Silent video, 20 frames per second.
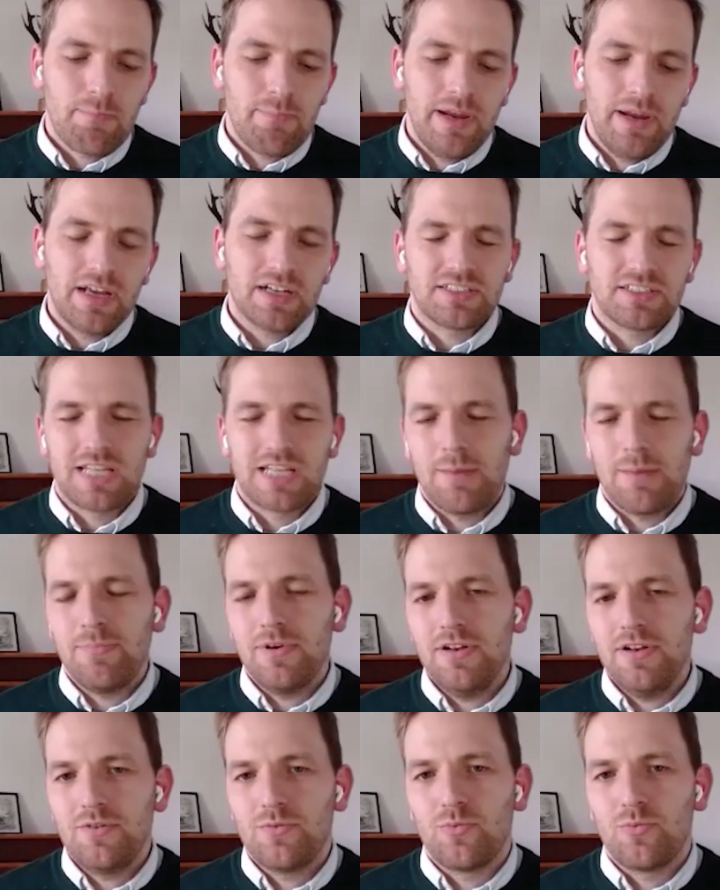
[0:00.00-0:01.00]
bigger
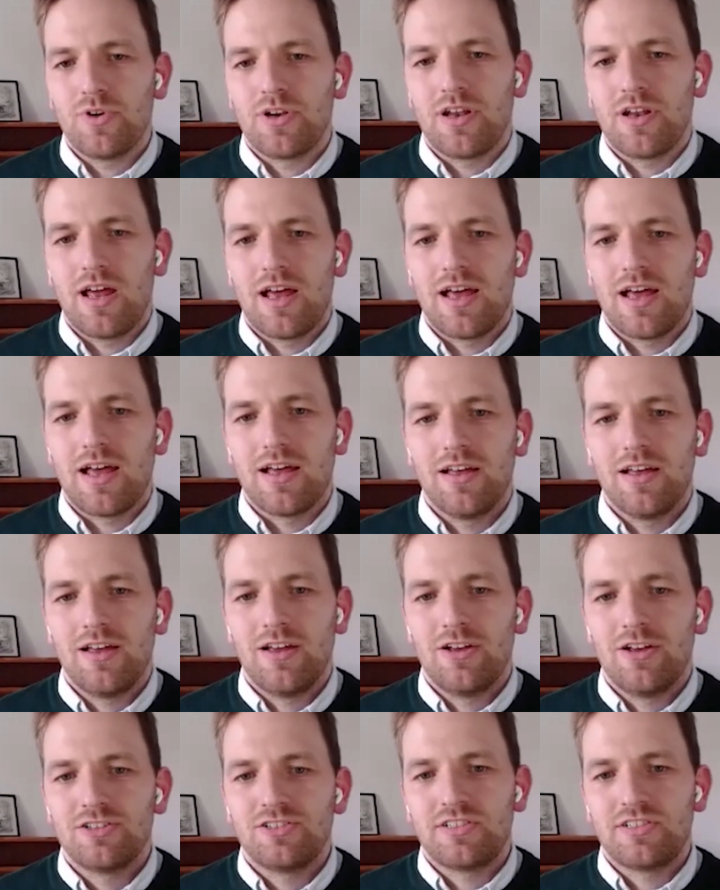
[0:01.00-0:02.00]
tablet with a
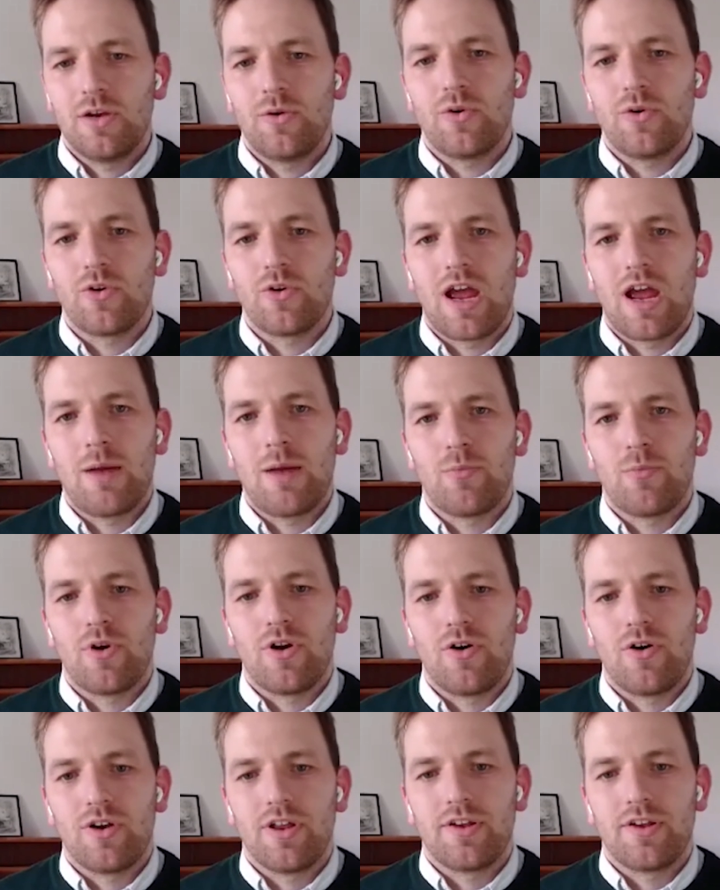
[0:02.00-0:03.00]
stereo camera
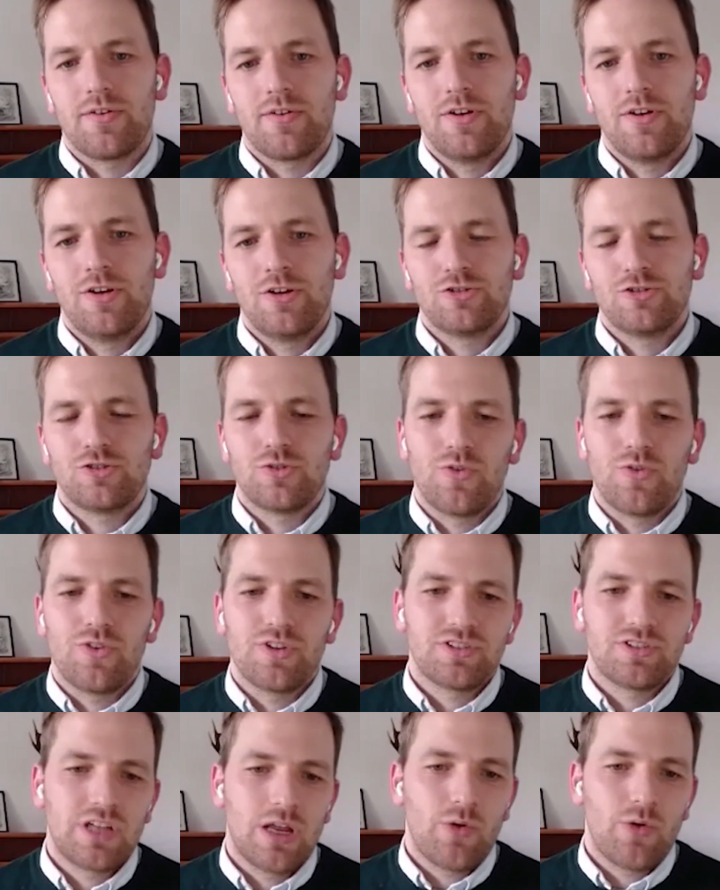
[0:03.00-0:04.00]
on it. So
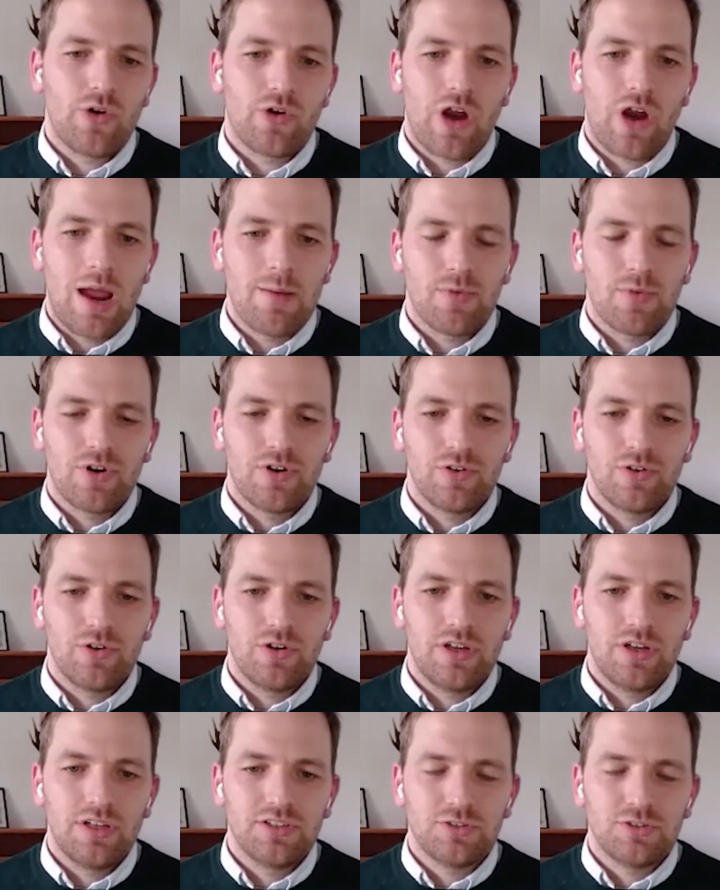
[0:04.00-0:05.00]
the stereo camera
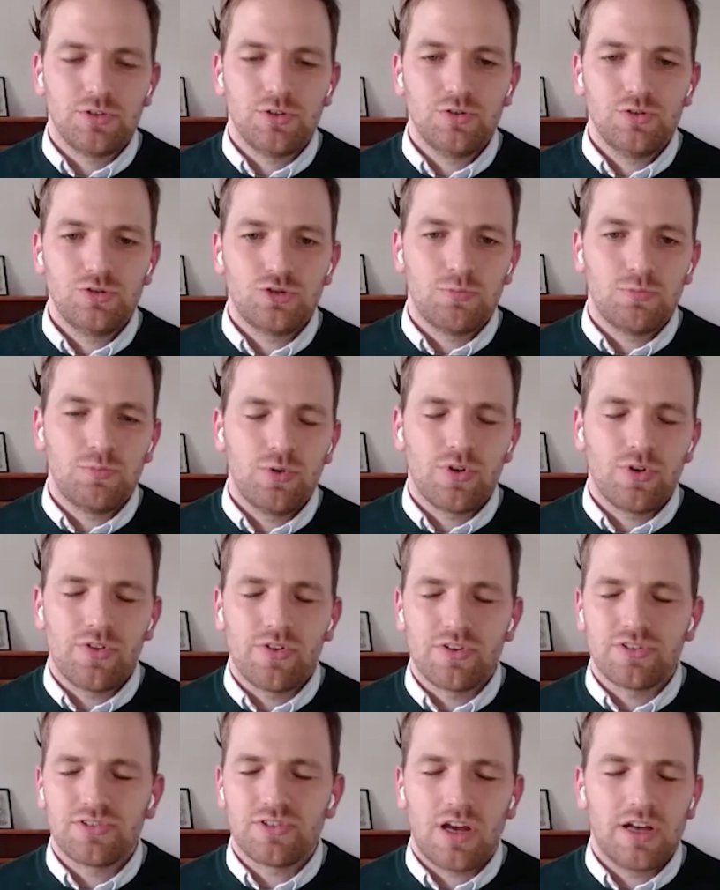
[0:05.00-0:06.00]
is used to put
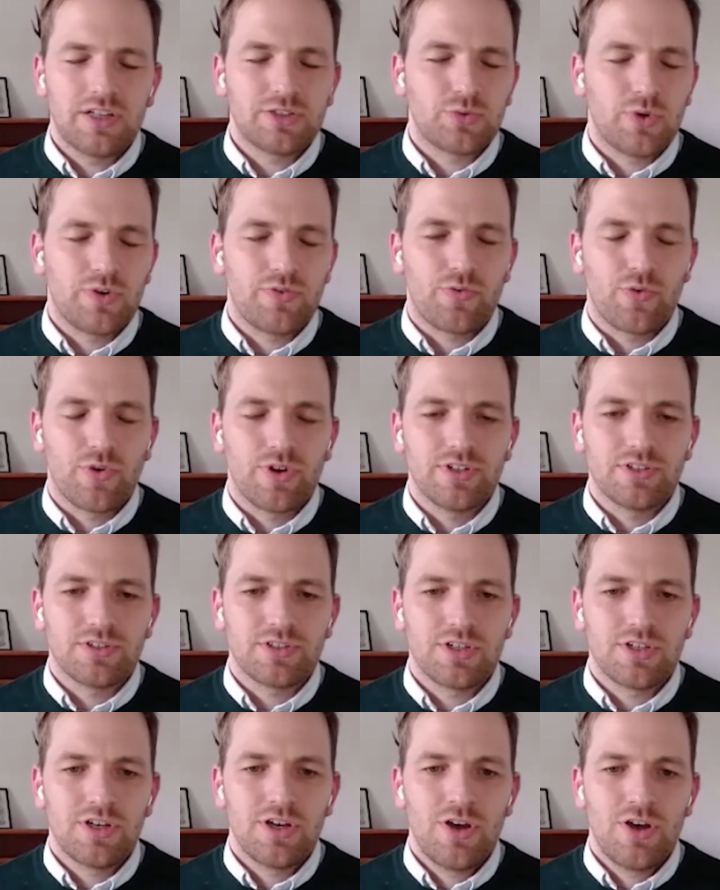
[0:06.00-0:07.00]
on the size
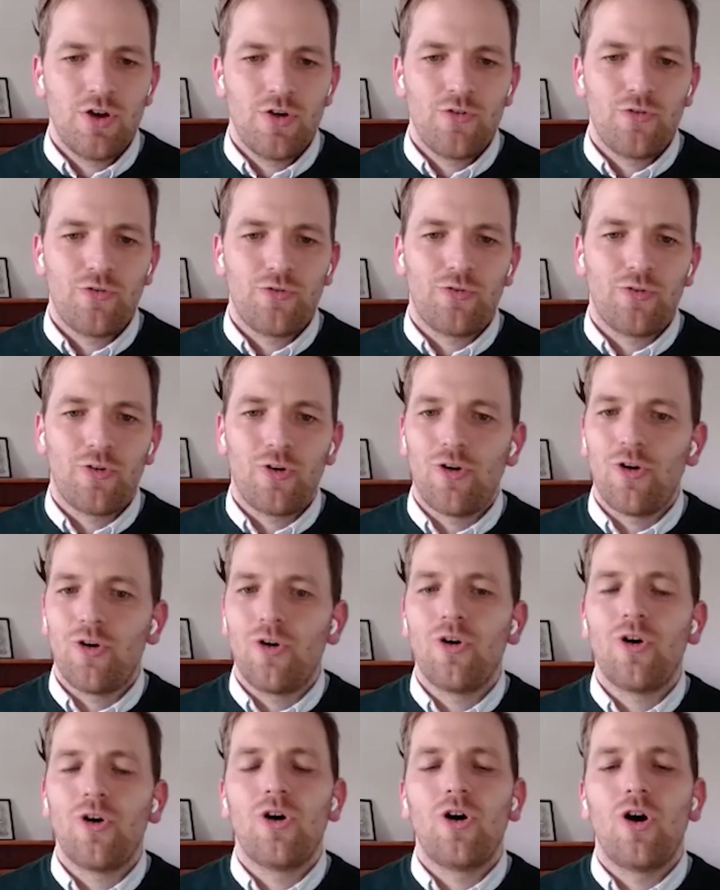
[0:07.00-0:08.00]
reference
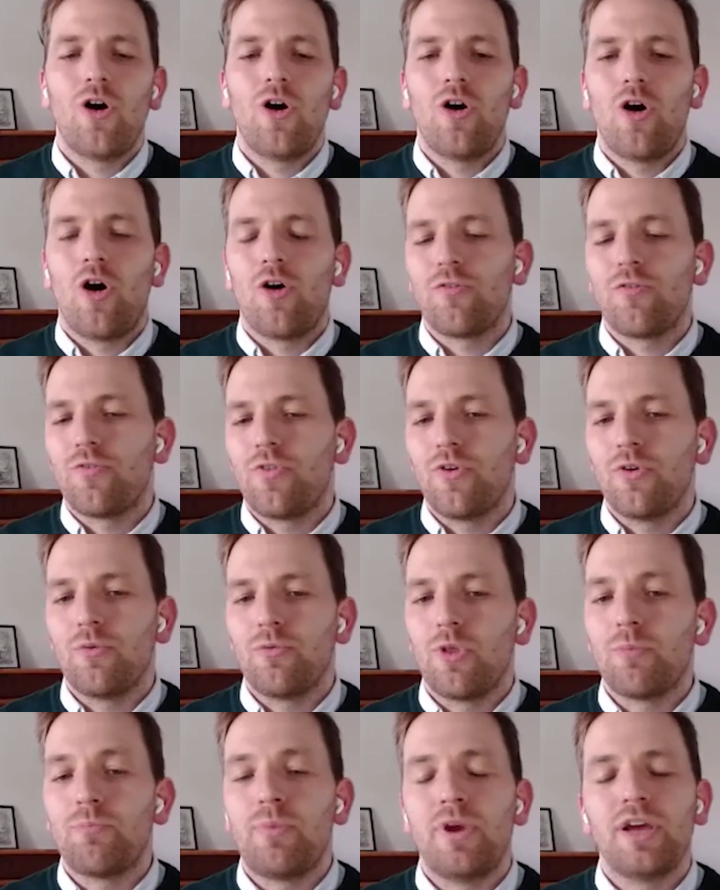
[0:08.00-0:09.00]
of
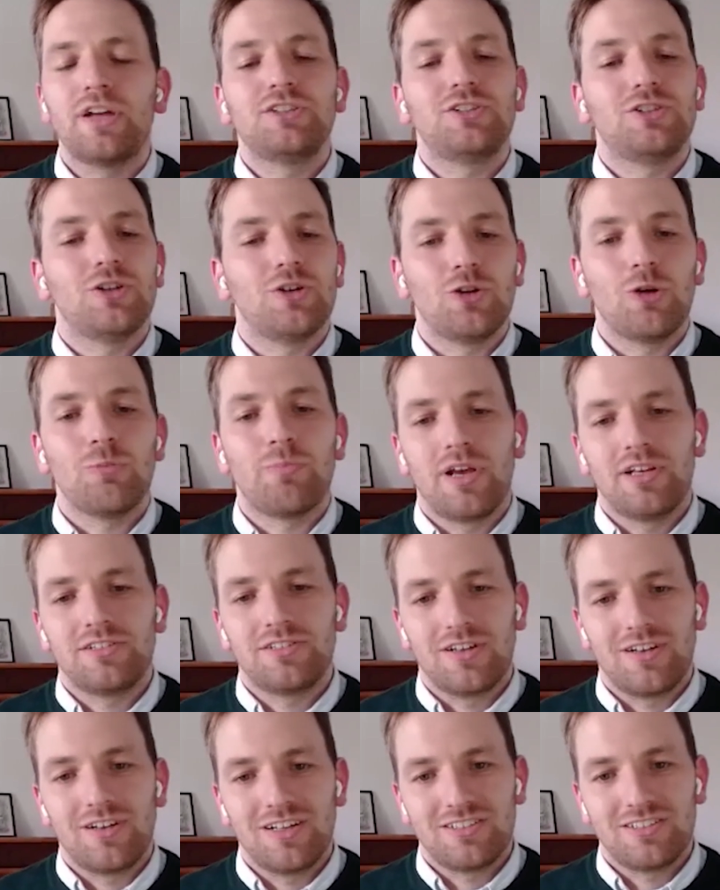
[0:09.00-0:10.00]
the picture you
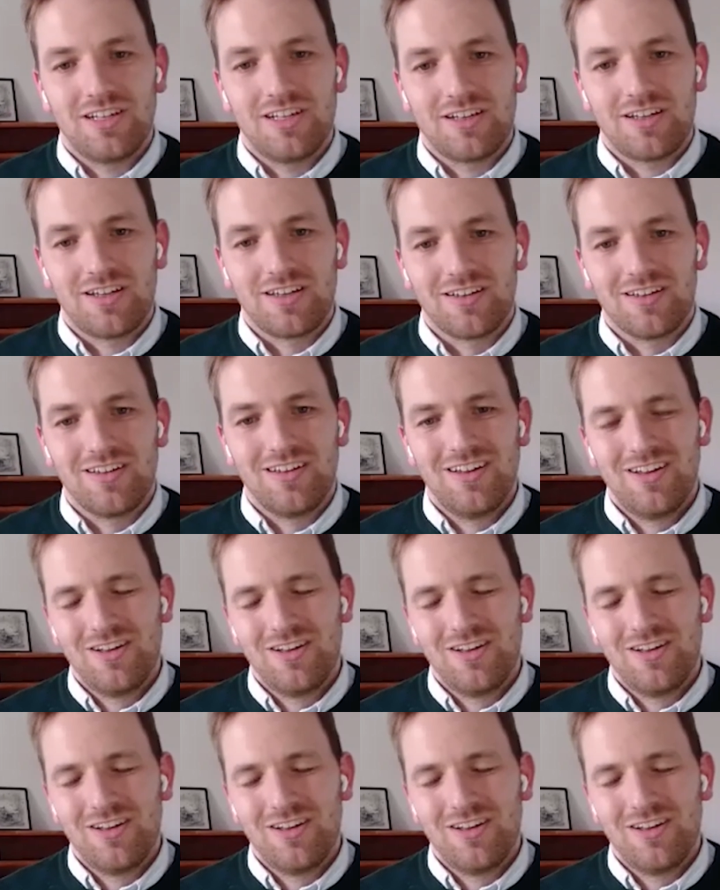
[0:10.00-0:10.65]
basically are taking.